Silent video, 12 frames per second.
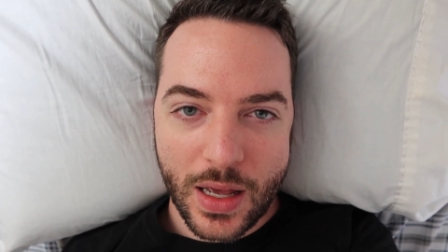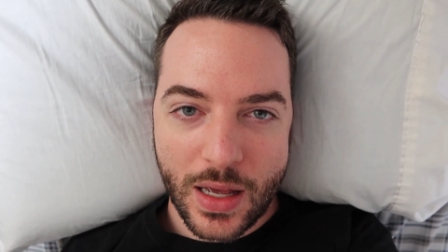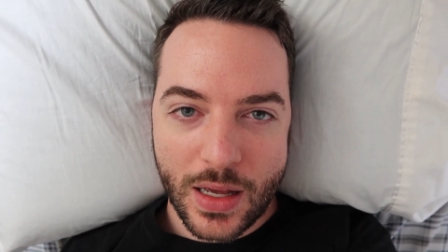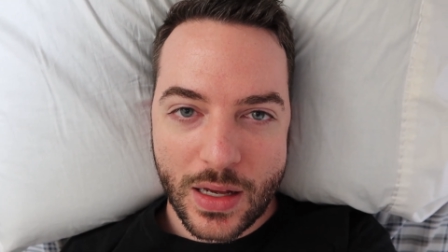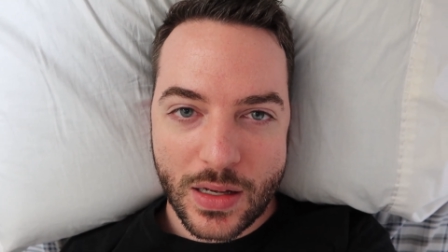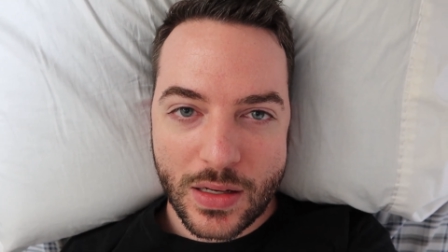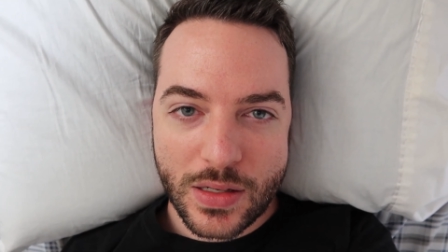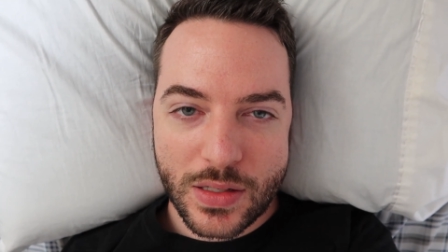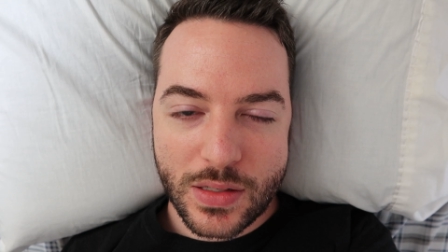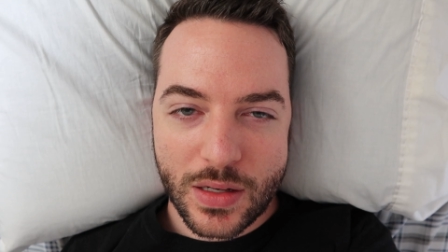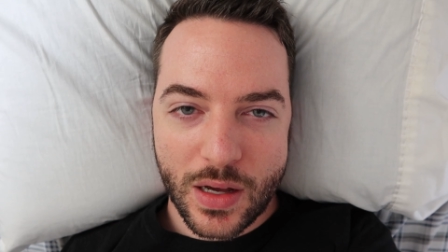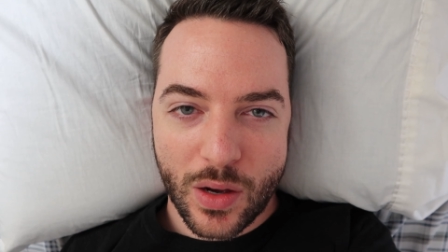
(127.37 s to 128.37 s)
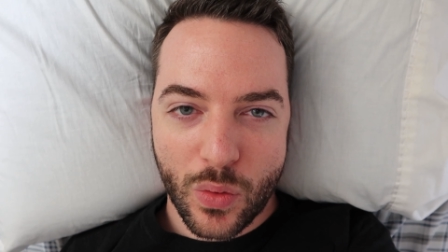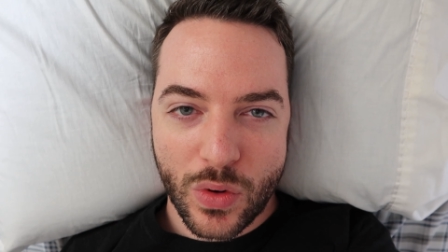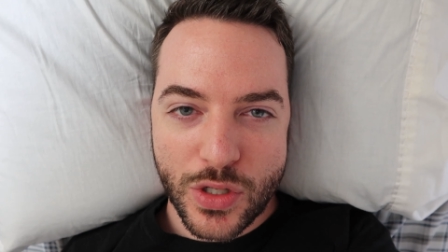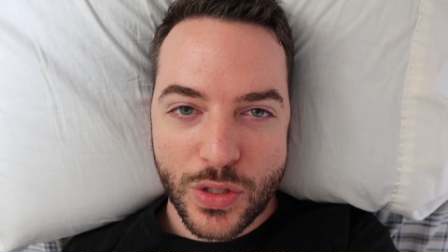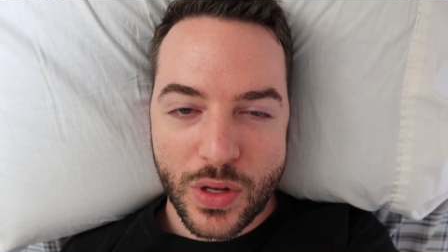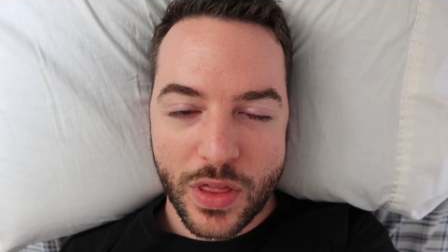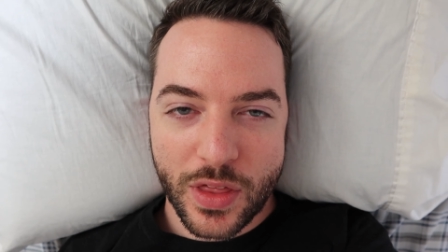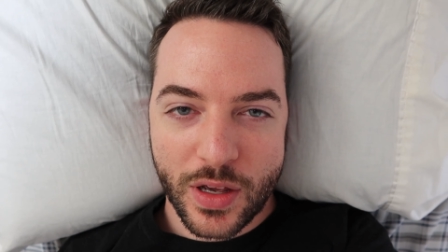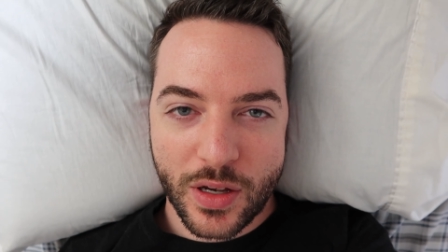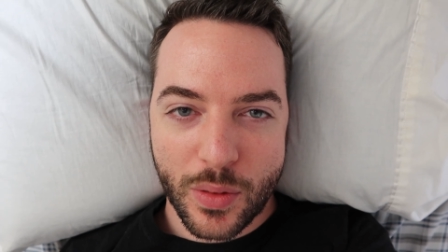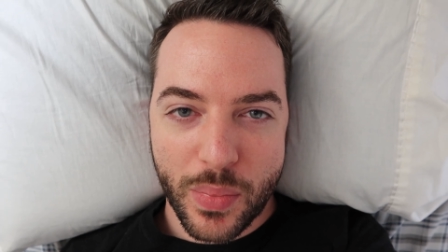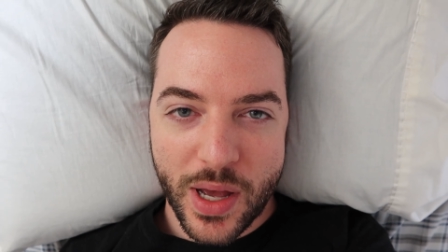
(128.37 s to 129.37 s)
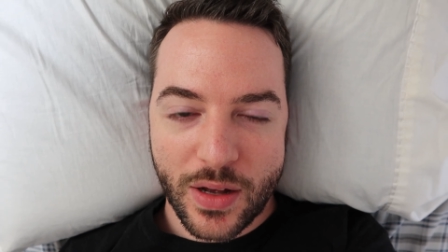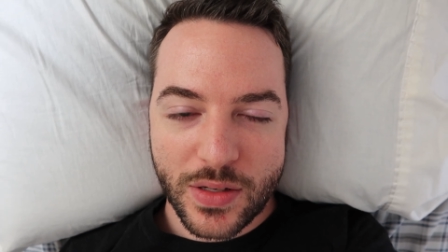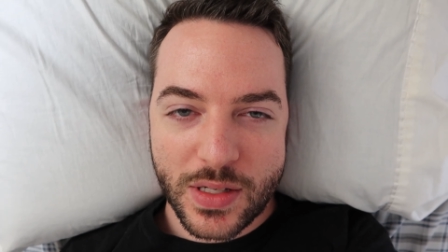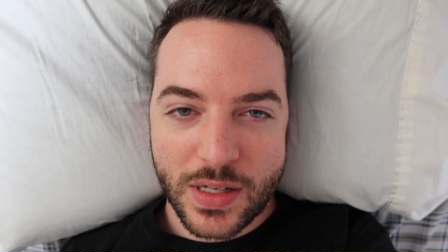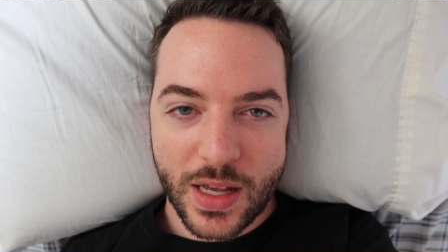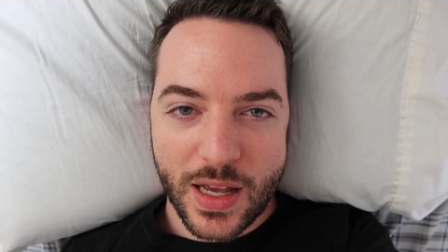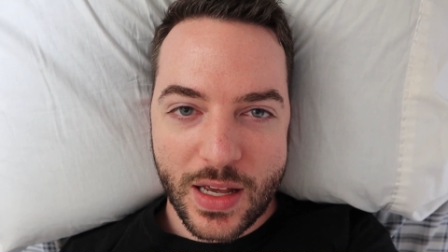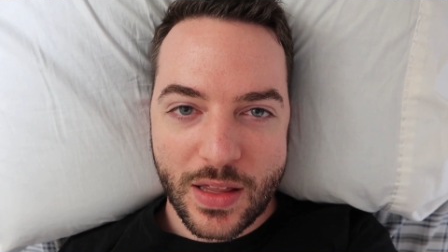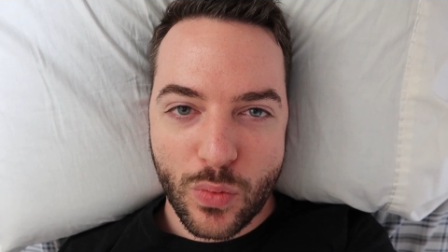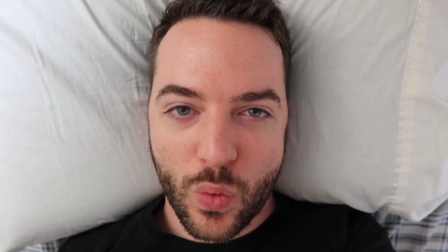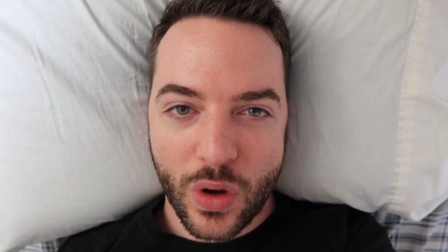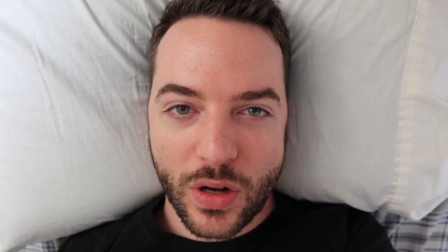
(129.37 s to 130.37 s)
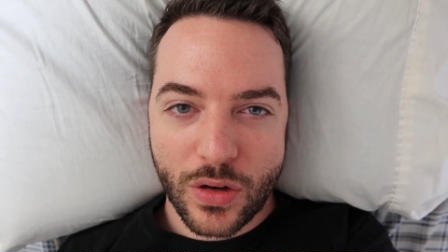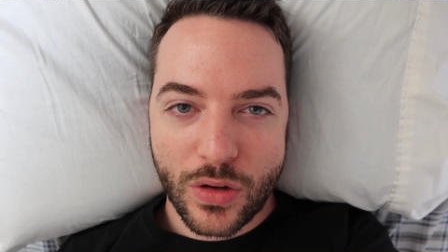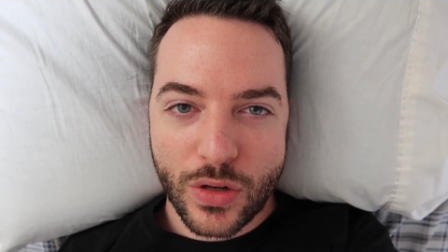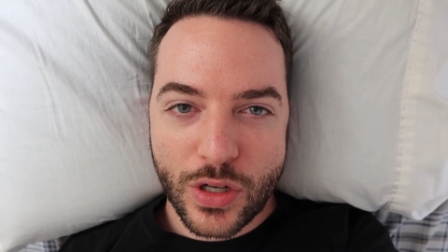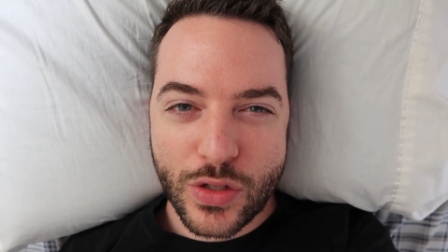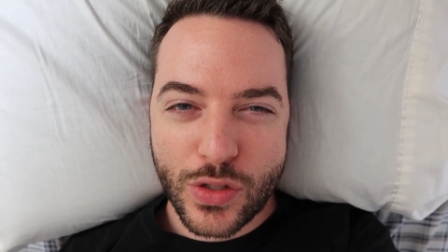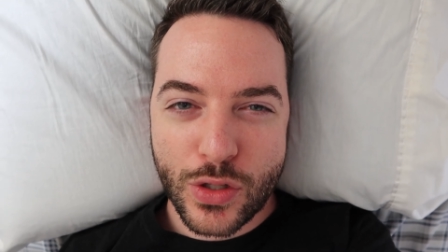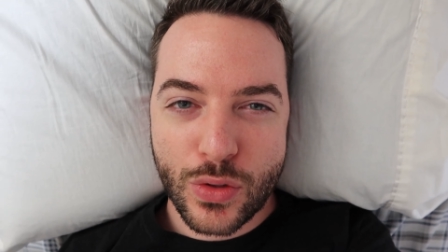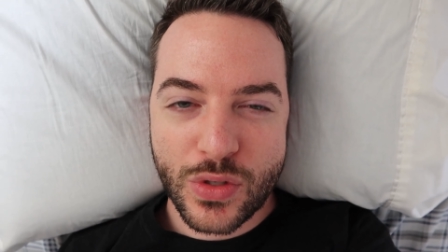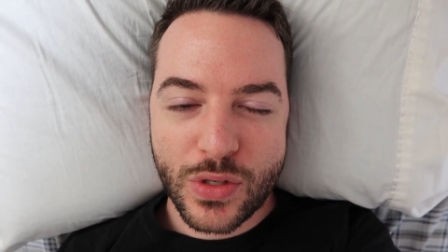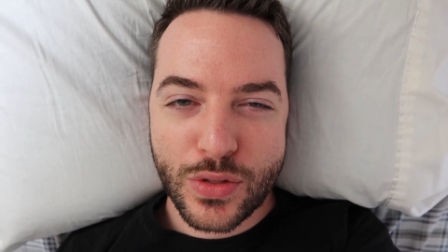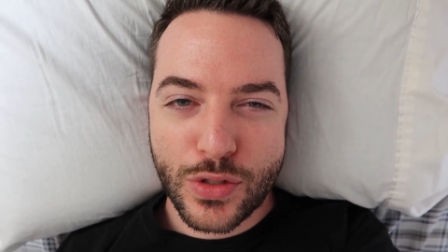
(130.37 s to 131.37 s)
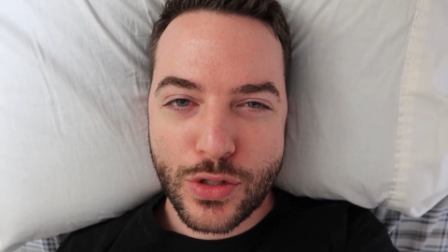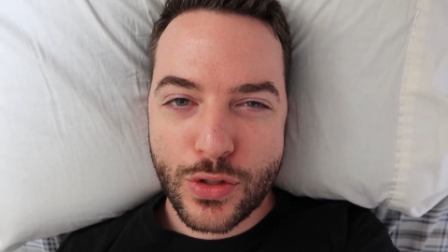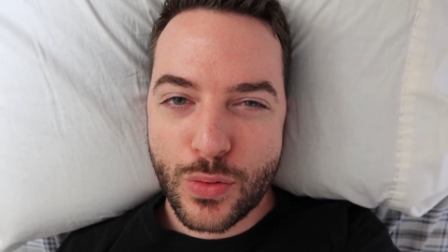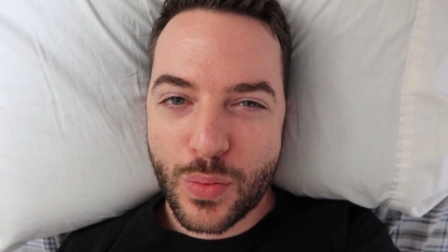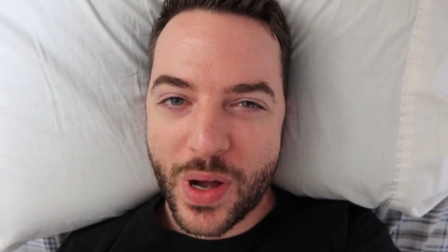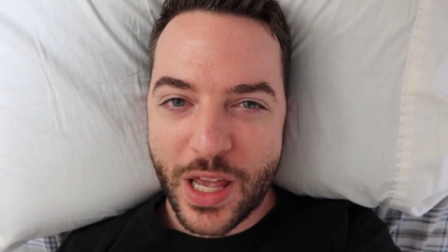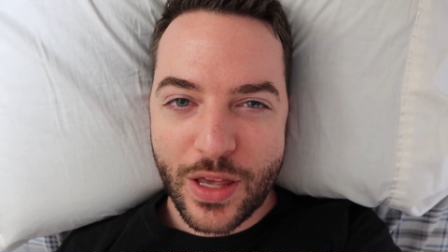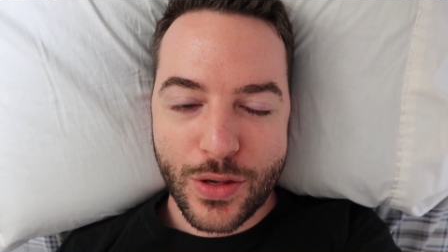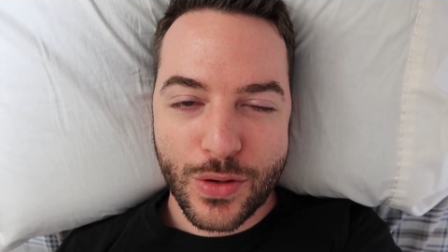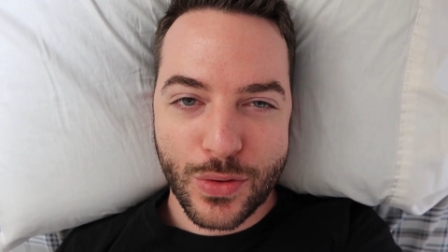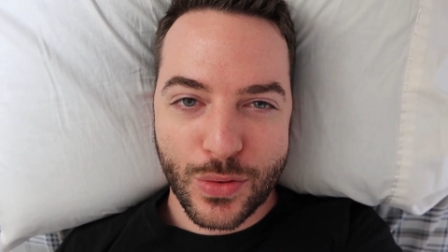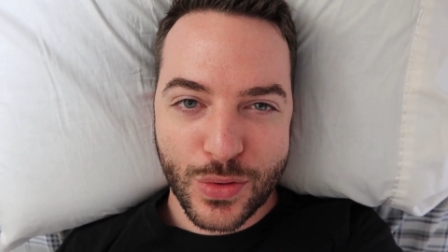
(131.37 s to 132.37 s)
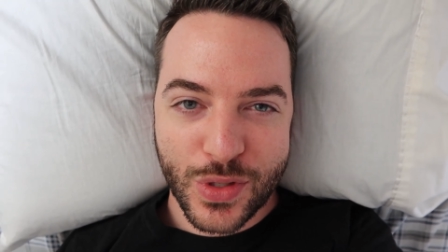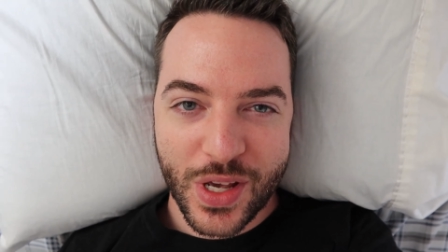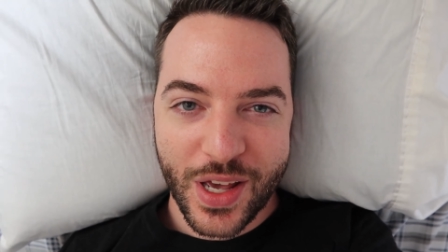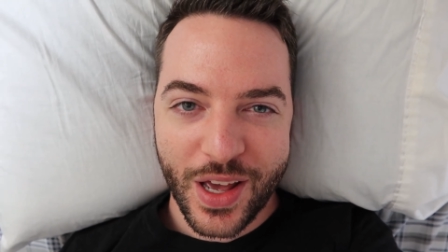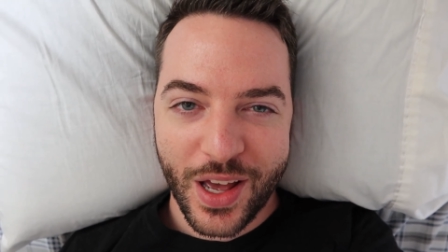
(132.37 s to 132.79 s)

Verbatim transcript: And I want you to think about today what good excuses you might use.